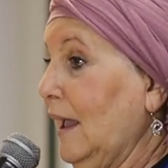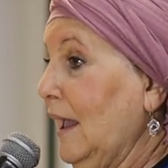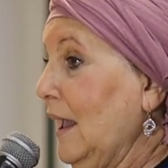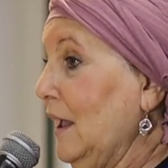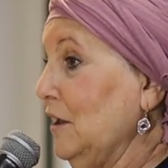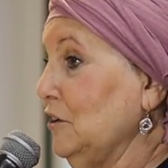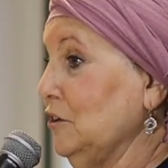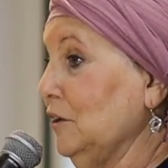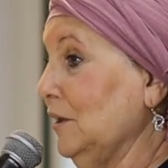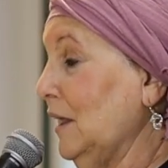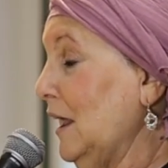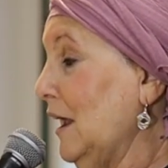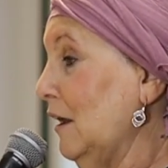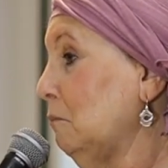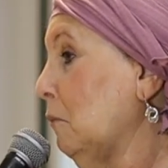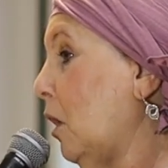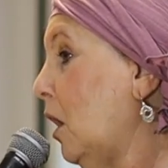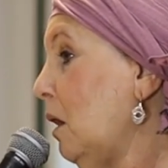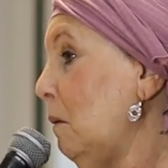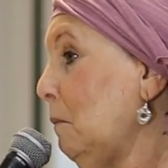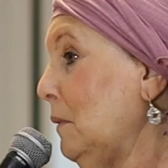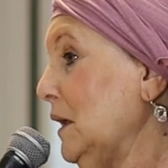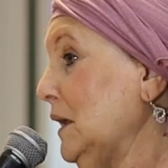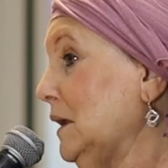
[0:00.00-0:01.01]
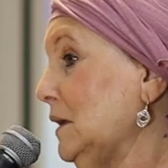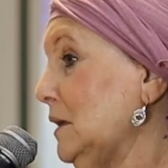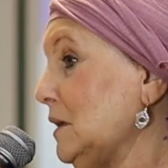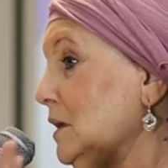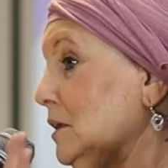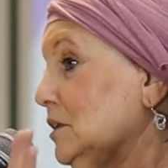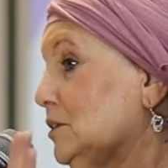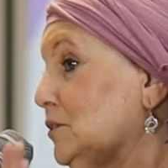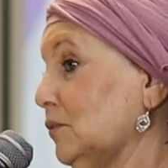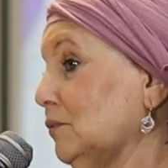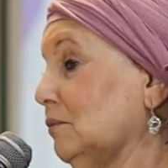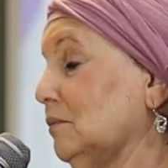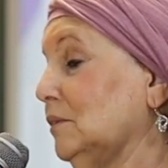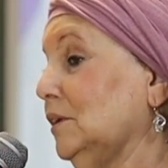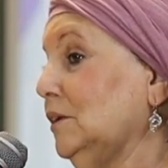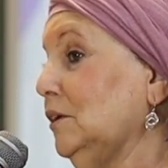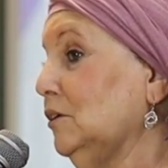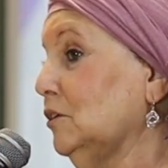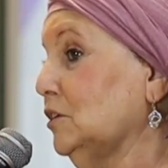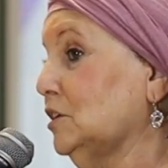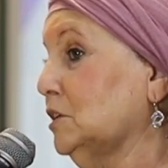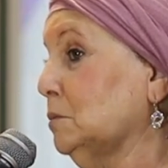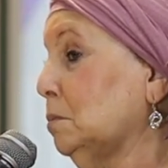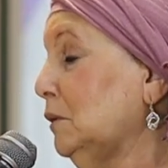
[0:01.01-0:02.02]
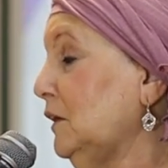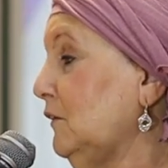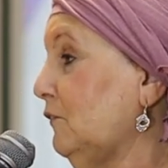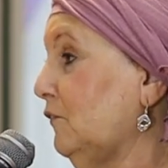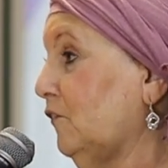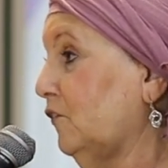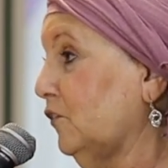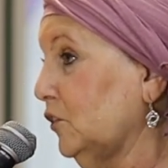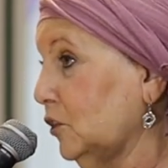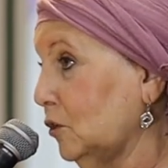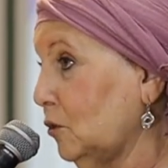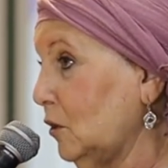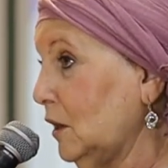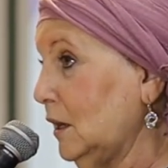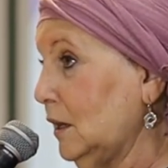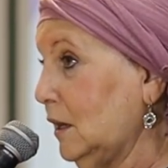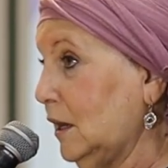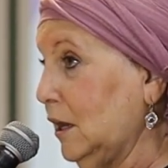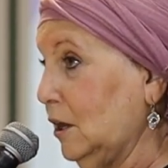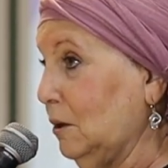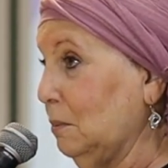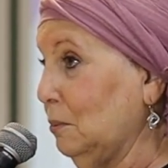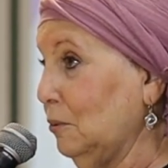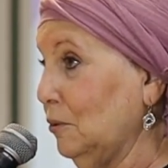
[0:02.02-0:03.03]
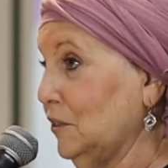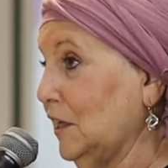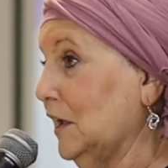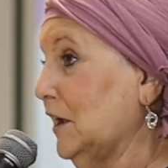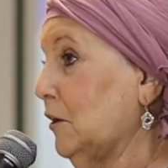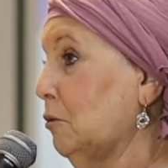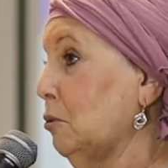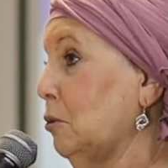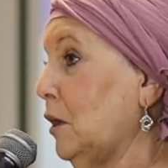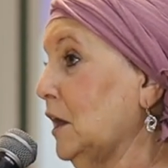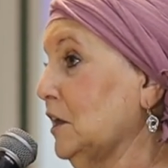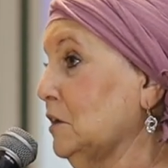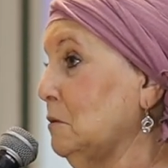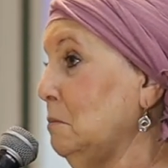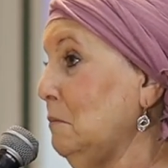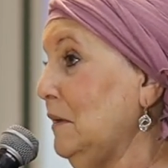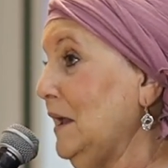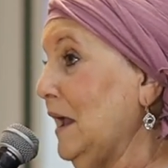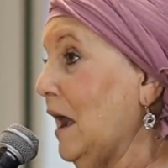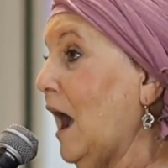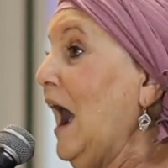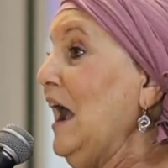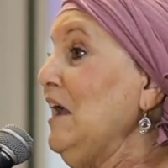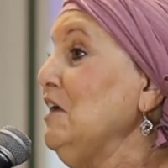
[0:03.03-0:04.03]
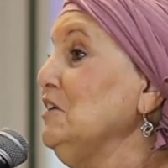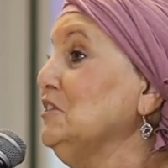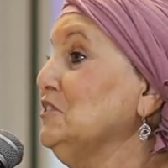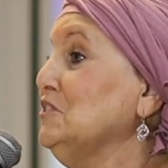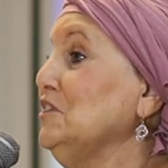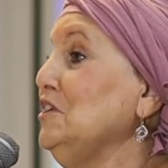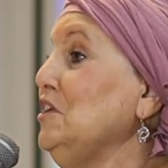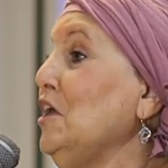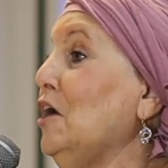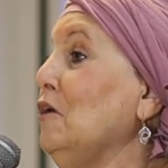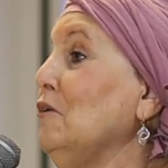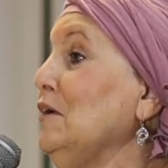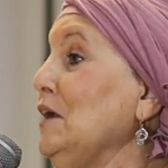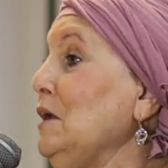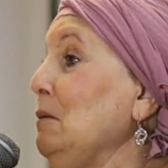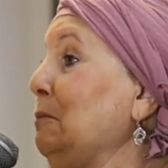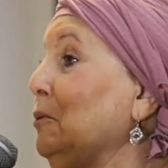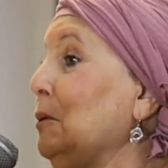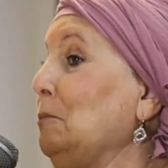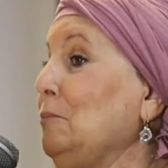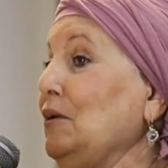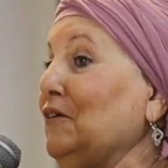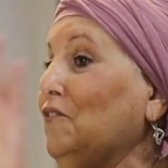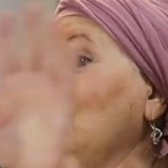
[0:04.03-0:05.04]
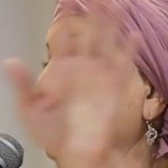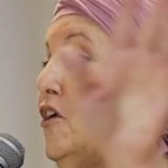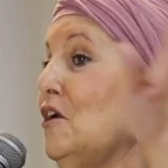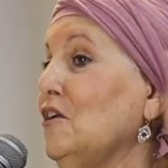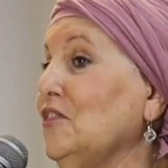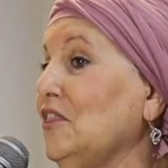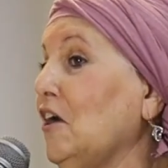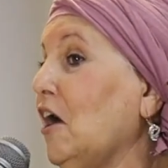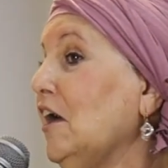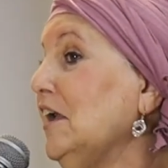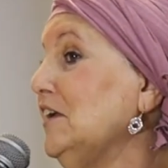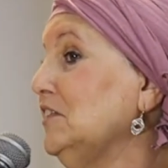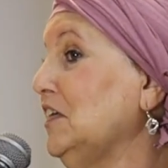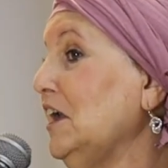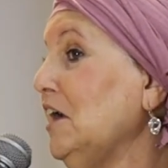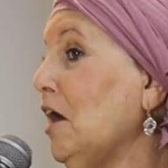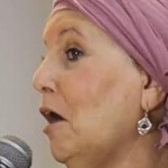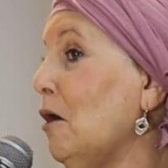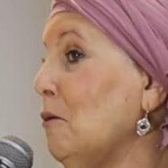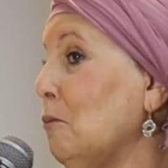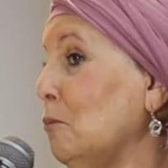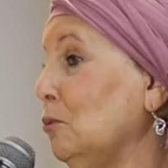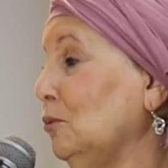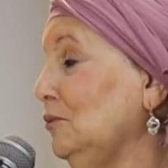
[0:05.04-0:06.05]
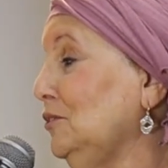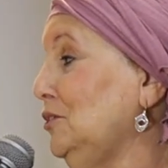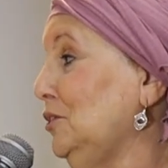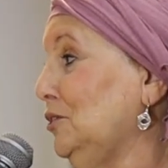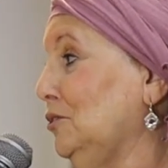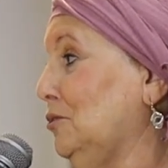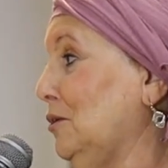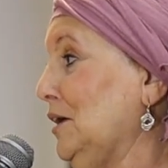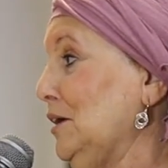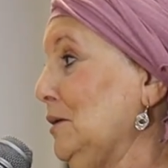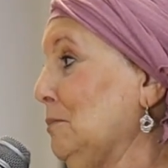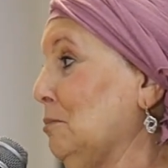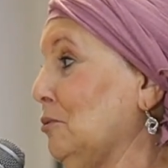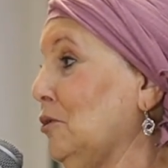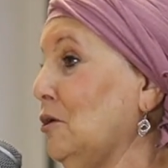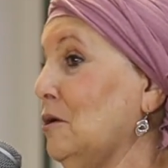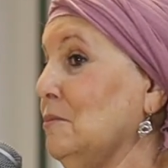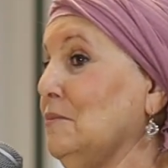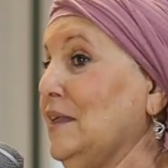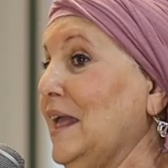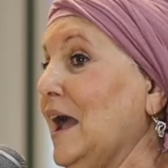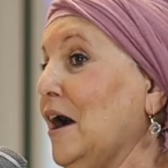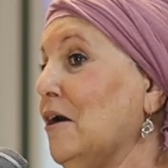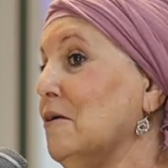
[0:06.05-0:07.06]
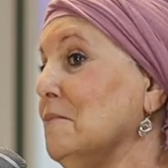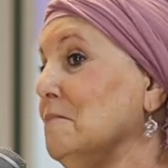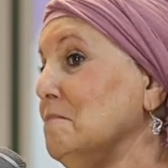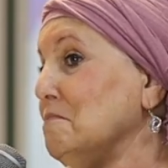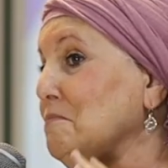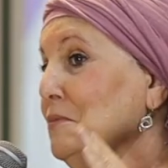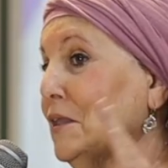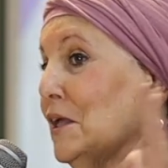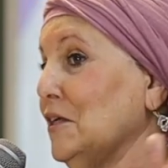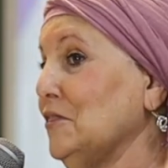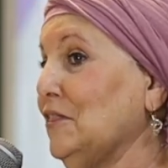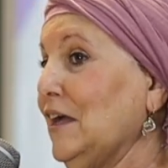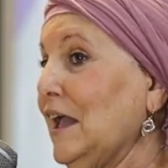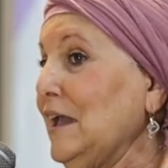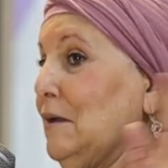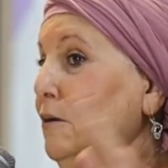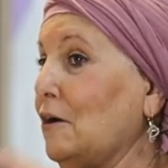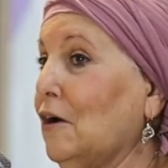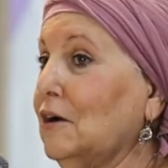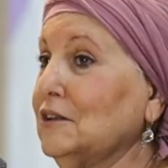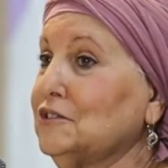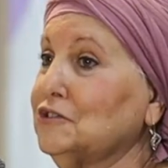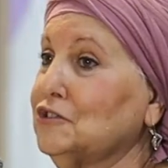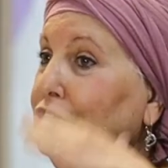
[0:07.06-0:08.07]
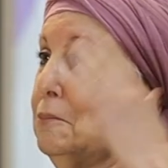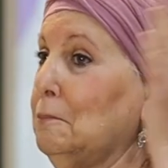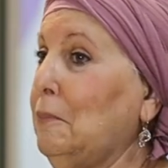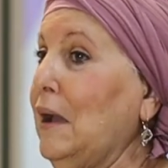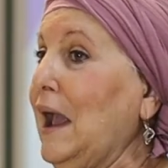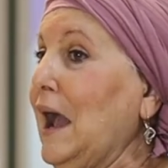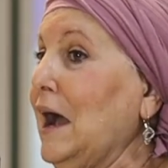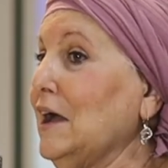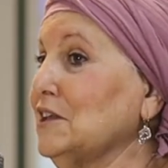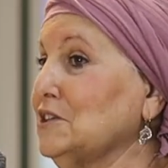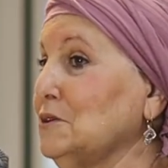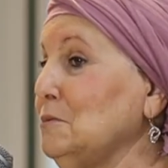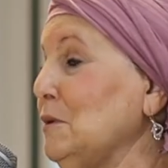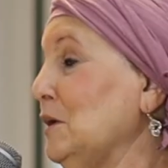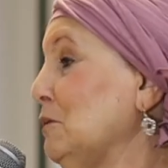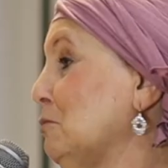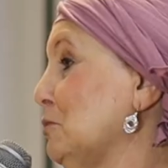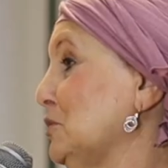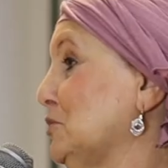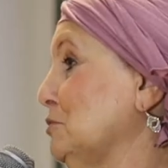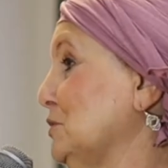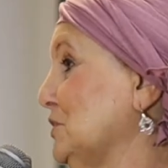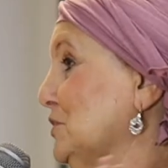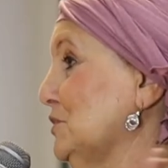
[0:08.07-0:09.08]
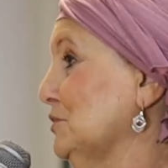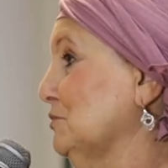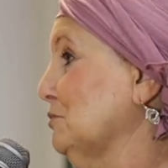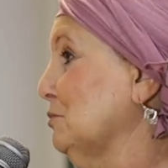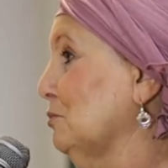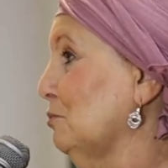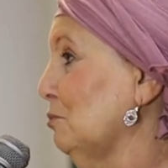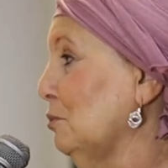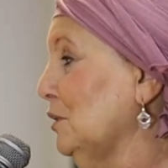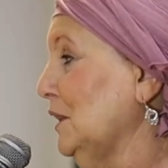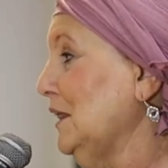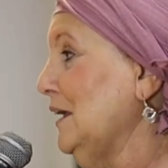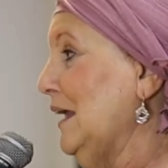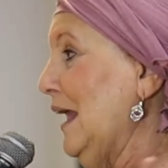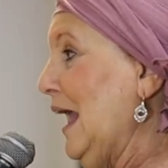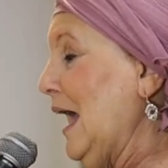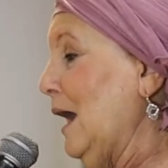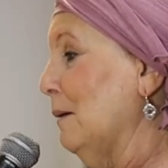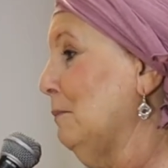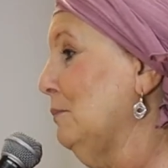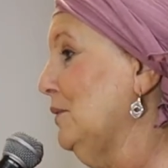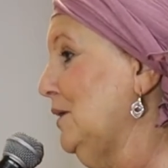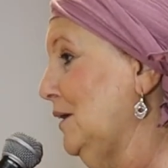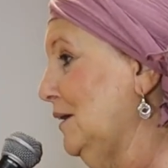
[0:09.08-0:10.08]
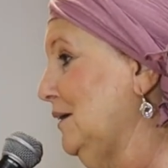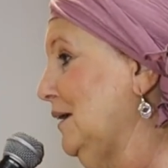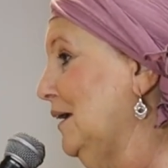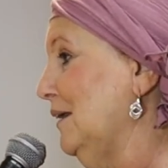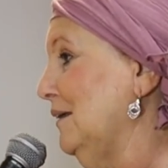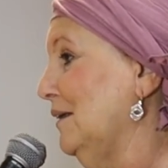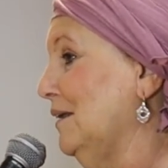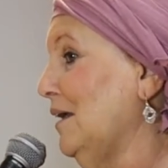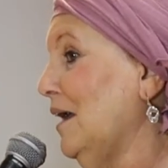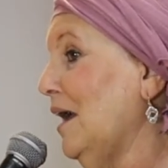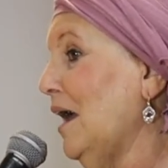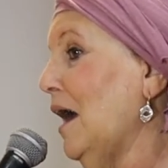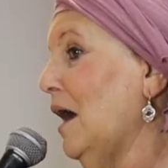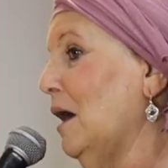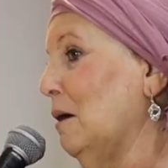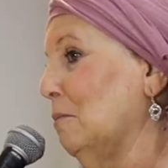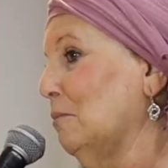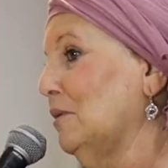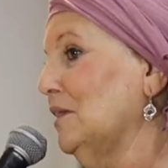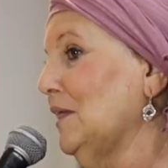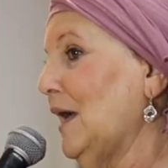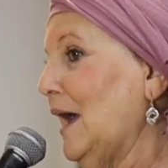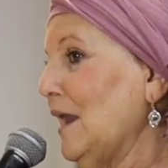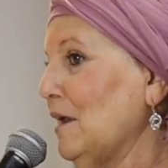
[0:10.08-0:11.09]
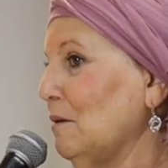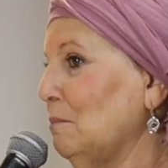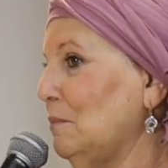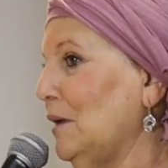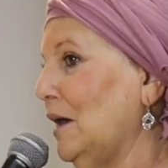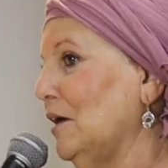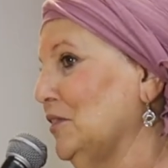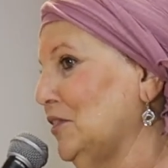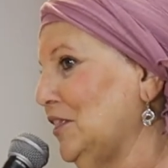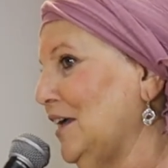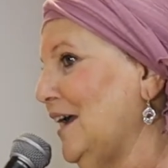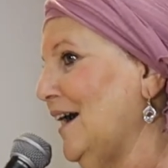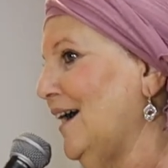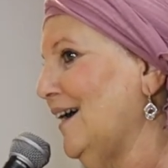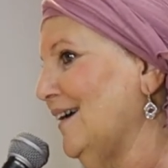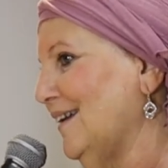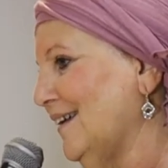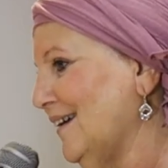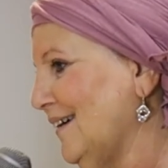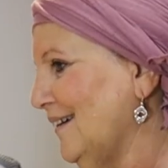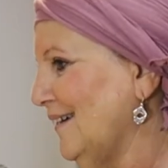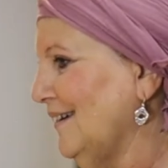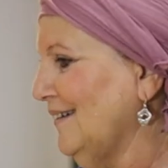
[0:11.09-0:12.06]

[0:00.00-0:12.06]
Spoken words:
and all my kids, speak fluent Hebrew. They correct me. I used to know Hebrew before. They all knew Hebrew, and now they surpassed me, which was really happy, and I'm glad about that.